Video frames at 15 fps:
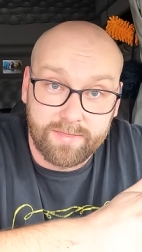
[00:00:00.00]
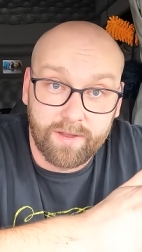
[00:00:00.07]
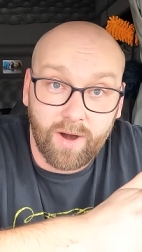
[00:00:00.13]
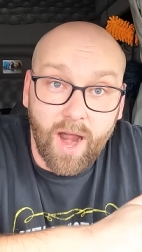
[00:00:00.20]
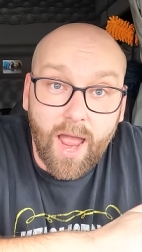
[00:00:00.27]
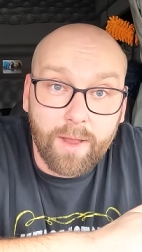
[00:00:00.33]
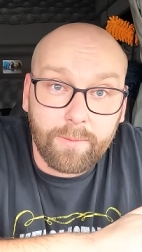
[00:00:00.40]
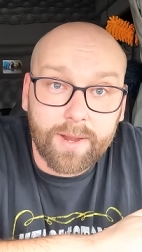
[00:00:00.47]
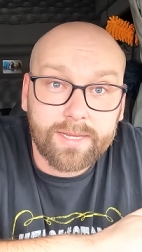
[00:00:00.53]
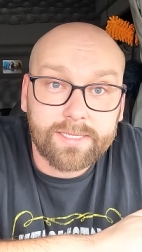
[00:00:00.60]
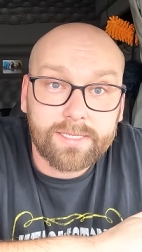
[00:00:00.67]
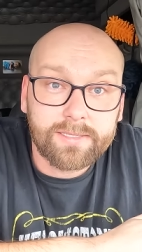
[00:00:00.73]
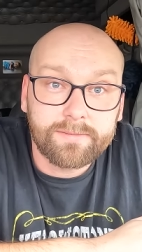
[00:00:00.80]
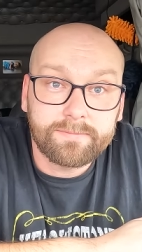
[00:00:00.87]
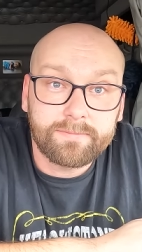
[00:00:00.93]
their
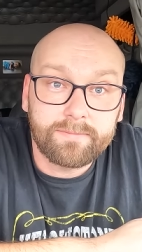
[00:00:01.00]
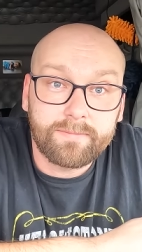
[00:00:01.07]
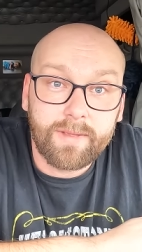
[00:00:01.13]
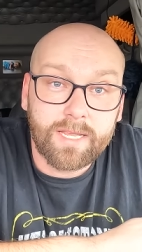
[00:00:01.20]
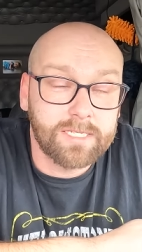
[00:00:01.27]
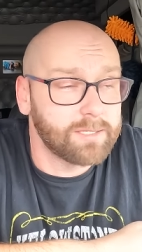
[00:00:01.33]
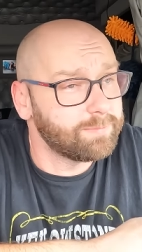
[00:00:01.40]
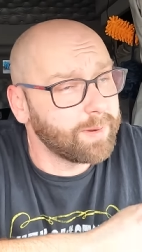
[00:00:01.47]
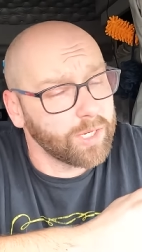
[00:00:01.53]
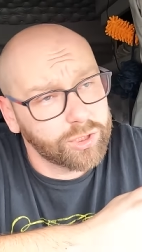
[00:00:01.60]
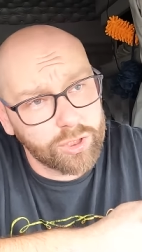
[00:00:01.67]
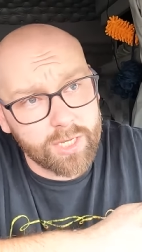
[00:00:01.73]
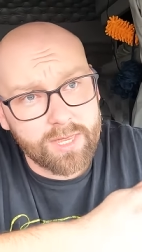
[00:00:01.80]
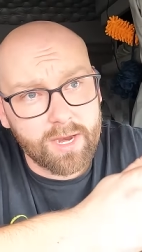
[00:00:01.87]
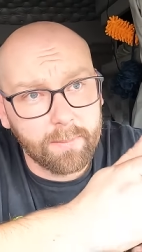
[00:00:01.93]
highways,
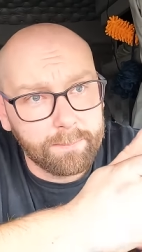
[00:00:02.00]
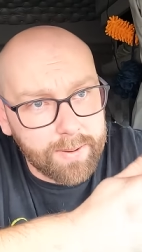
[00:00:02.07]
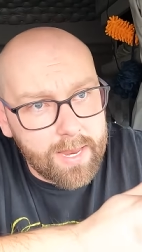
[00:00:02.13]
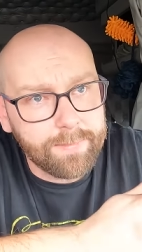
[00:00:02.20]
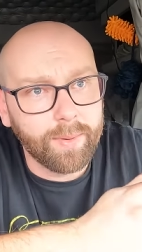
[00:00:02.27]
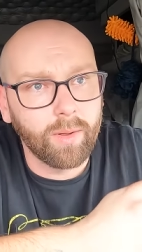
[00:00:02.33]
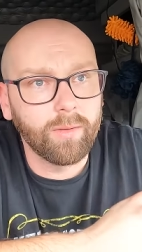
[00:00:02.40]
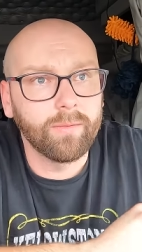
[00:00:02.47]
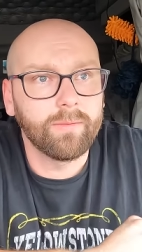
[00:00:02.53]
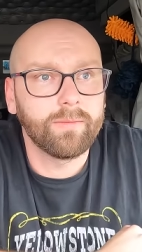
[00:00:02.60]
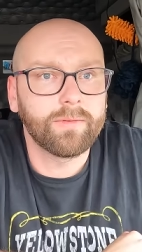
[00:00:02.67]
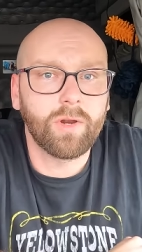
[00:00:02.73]
especially their people.